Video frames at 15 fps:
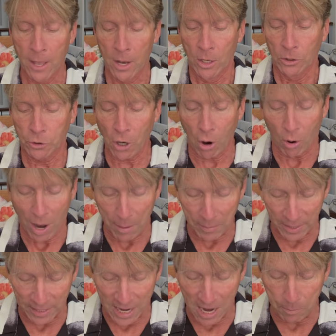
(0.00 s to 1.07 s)
So I'm going
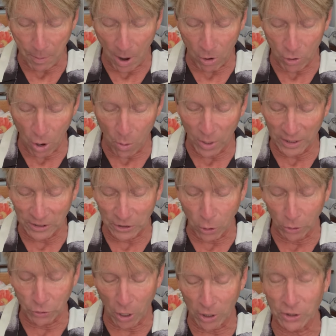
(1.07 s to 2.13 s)
to keep on going. It
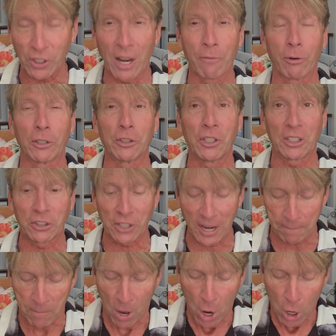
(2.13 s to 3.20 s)
goes on to say in verse
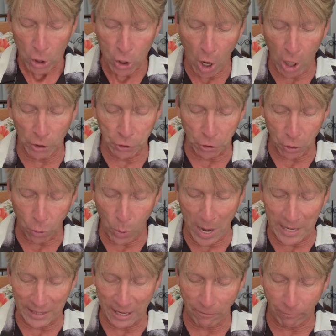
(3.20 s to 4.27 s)
16,
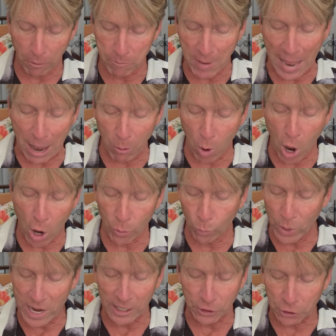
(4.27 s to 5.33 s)
consequently, from now on,
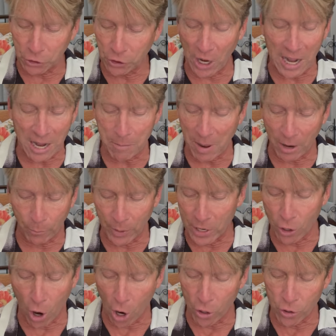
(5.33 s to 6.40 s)
we esteem and
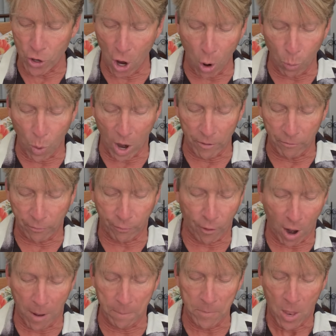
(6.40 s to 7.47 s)
regard no one
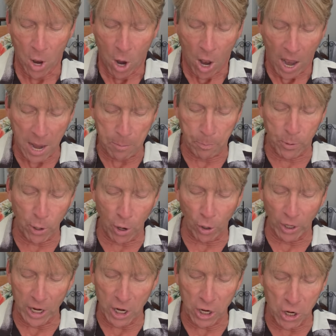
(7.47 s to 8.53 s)
from a
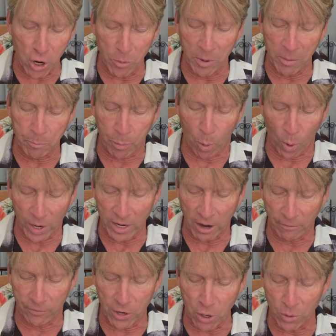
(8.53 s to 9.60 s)
purely human point
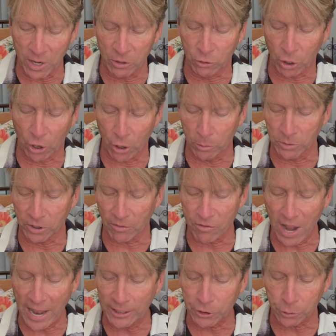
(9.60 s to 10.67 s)
of view in terms of
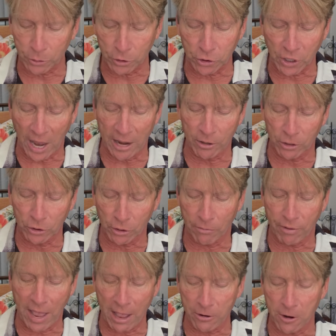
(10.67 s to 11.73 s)
natural standards of
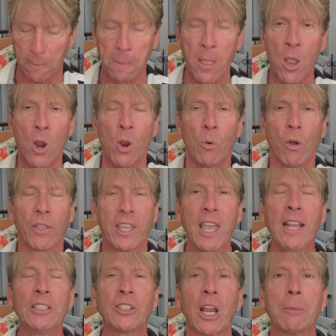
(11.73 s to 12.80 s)
value. Well, the
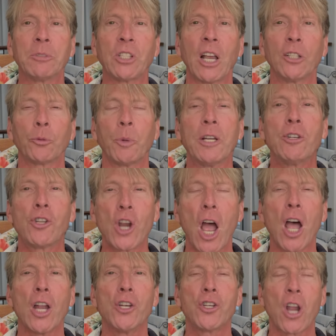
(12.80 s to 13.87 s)
King James says we
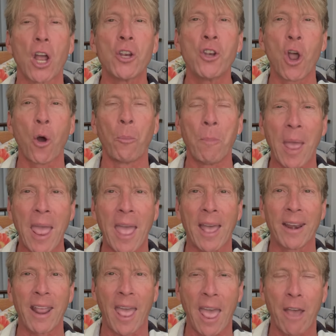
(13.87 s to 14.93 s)
judge no
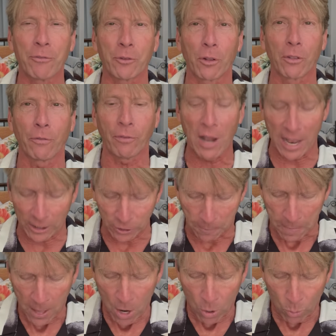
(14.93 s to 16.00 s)
man after the flesh.
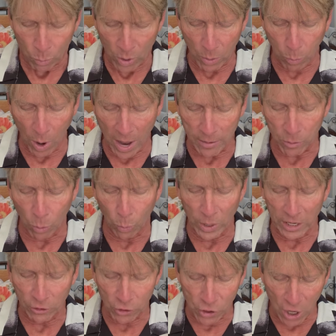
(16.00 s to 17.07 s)
We what?
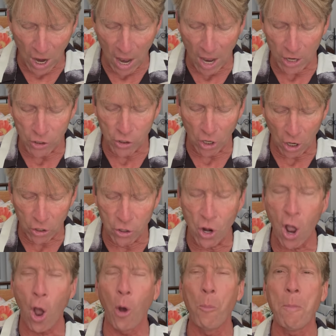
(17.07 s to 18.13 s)
We judge
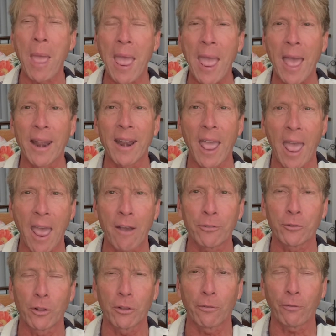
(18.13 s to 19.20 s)
no man
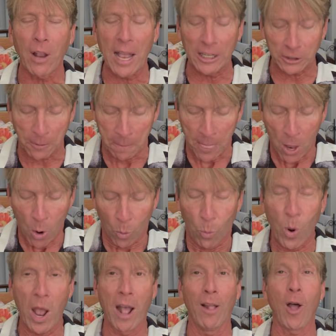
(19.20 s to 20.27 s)
after the flesh.
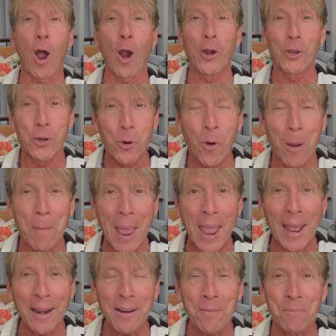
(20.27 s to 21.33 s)
Well, are you a
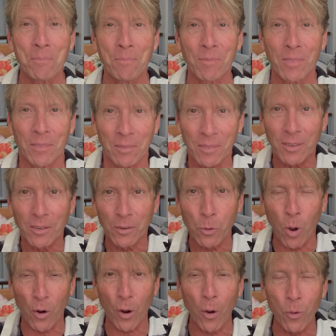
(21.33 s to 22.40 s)
man?
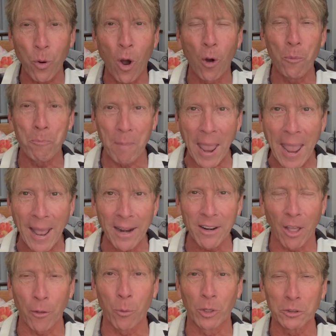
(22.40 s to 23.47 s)
Quote unquote man. In
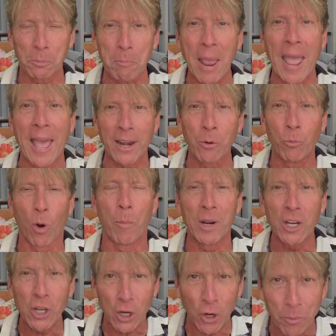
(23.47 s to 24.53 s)
other words, man and woman,
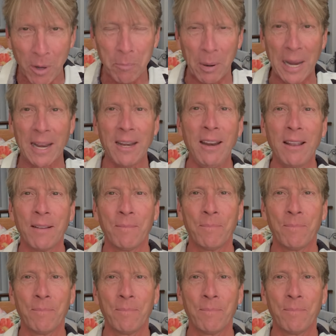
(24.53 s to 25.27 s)
human being.